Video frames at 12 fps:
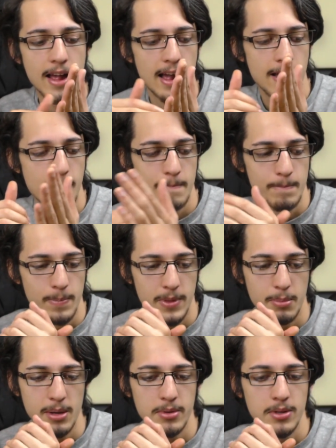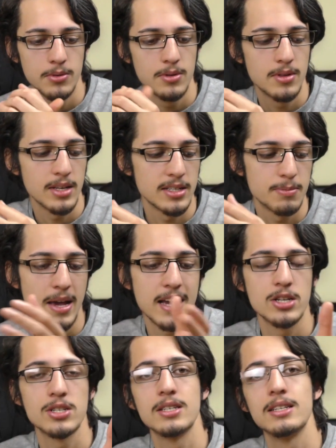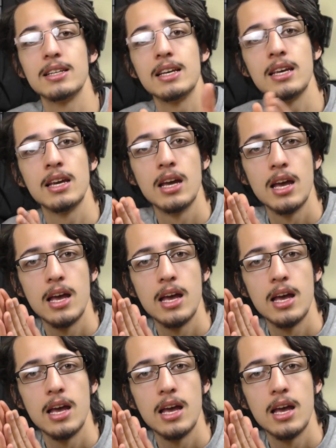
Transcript: The people who do things passionately,